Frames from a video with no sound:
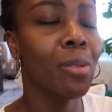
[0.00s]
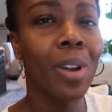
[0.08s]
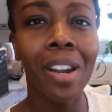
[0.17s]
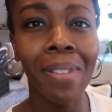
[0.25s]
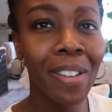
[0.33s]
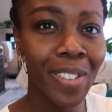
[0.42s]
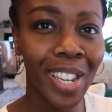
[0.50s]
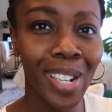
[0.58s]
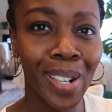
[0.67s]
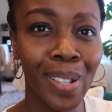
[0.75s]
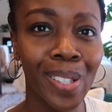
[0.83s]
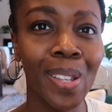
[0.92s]
one of my
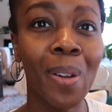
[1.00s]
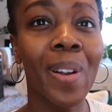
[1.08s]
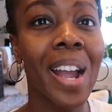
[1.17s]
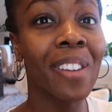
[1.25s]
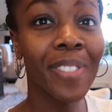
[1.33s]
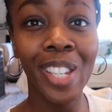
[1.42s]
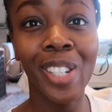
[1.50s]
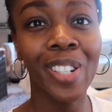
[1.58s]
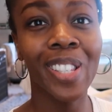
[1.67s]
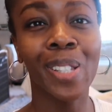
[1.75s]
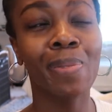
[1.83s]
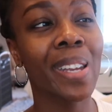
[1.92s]
videos where I
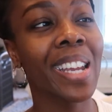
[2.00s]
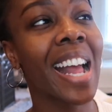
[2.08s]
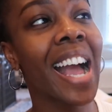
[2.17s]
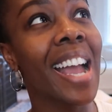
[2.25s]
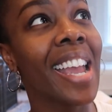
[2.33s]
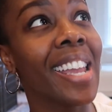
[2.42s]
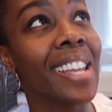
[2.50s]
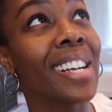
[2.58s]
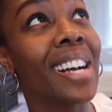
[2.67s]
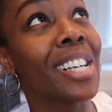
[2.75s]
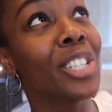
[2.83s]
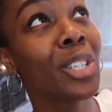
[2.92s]
featured this plant,
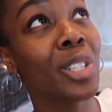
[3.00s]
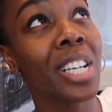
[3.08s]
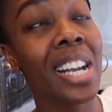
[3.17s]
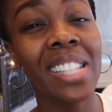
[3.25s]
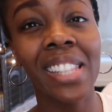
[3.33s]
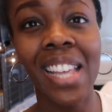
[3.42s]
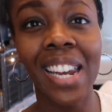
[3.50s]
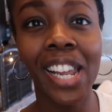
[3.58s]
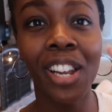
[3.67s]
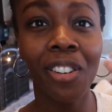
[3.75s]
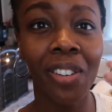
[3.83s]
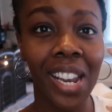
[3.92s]
I showed you guys that I
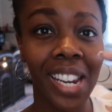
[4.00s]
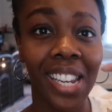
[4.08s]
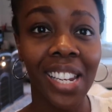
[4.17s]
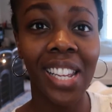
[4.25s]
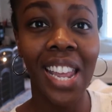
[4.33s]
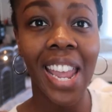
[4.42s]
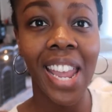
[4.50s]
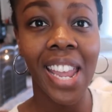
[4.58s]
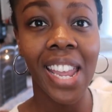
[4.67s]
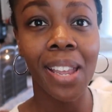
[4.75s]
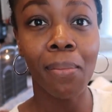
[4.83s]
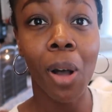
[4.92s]
created
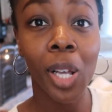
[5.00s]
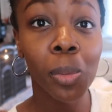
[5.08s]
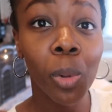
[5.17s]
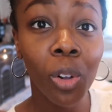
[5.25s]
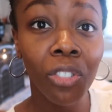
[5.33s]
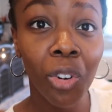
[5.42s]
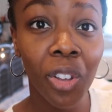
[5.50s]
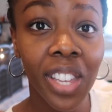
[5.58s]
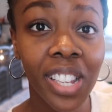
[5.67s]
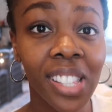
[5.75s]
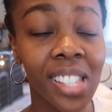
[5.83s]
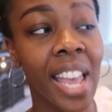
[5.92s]
a moss pole for
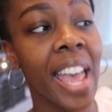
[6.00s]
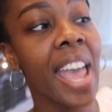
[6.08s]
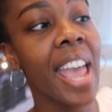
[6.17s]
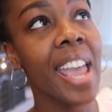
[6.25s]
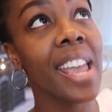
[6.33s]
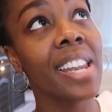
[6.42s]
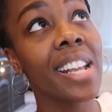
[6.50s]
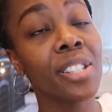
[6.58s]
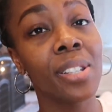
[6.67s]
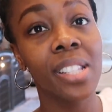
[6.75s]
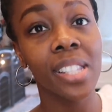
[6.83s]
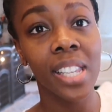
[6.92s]
this, and as you
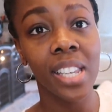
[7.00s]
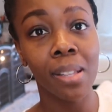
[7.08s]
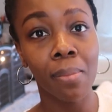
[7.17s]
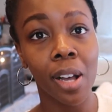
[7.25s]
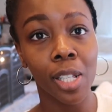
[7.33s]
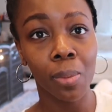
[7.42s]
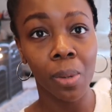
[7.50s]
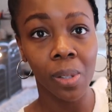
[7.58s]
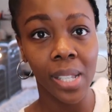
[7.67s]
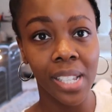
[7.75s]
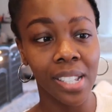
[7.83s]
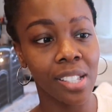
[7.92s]
can see the moss pole
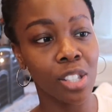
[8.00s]
is